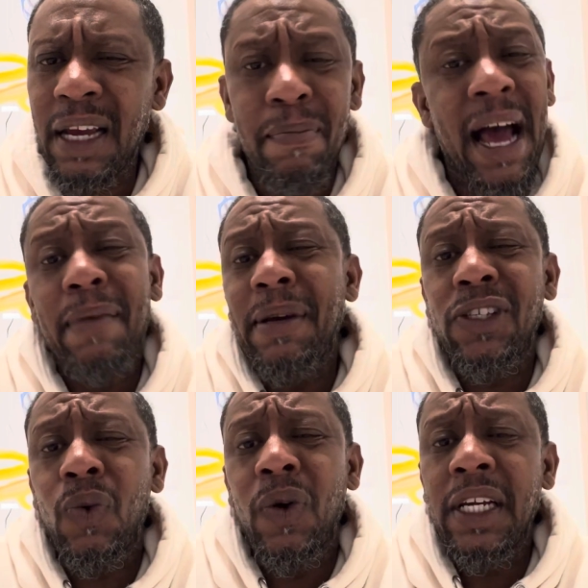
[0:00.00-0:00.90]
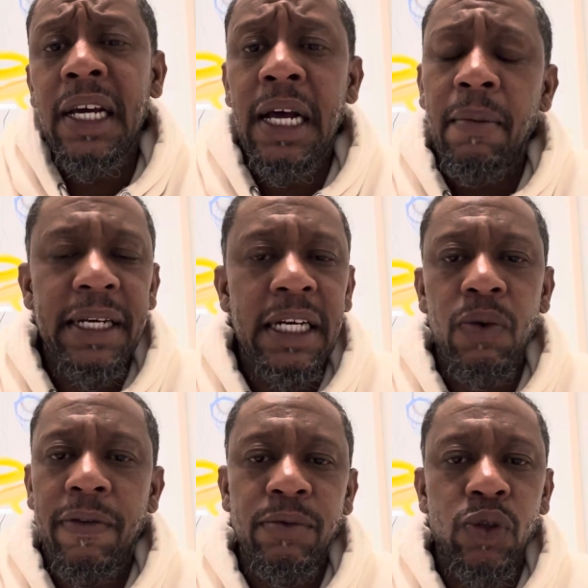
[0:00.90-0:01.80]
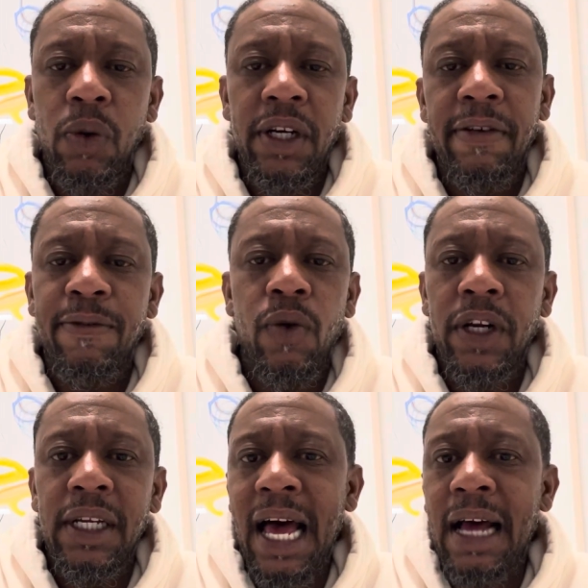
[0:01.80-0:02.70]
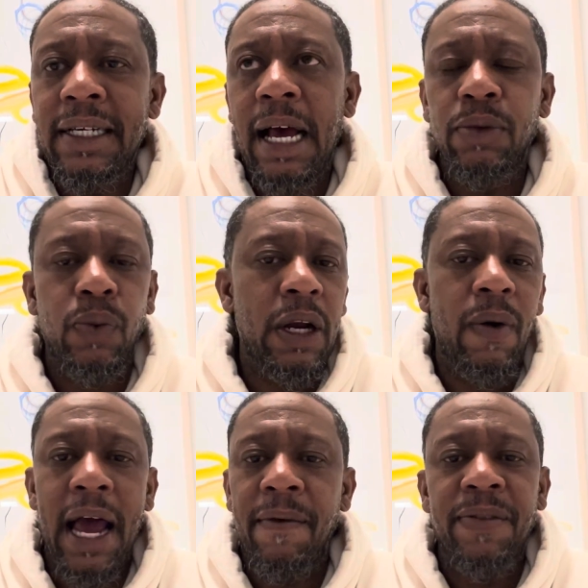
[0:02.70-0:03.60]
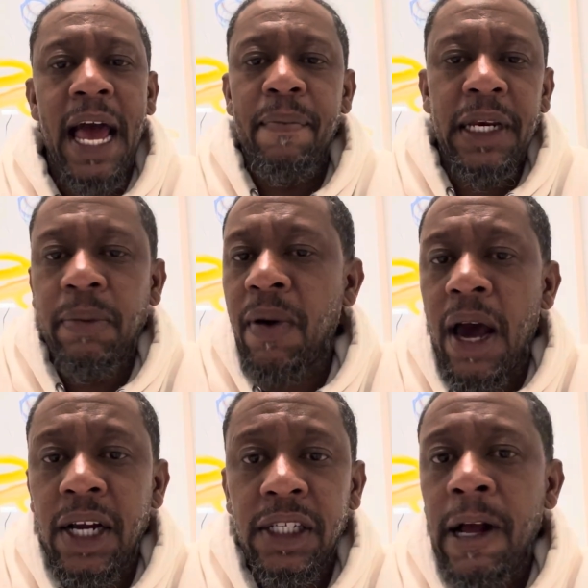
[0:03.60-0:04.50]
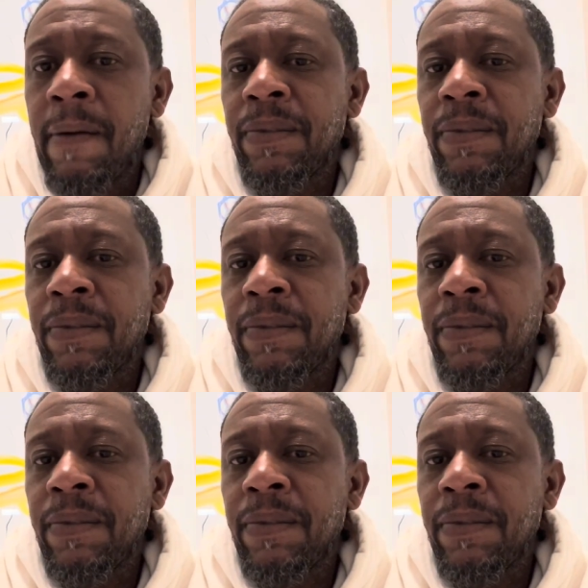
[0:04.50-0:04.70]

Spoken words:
It might be 20, but anywhere from 20 to 40. A lot of times we don't have that many products.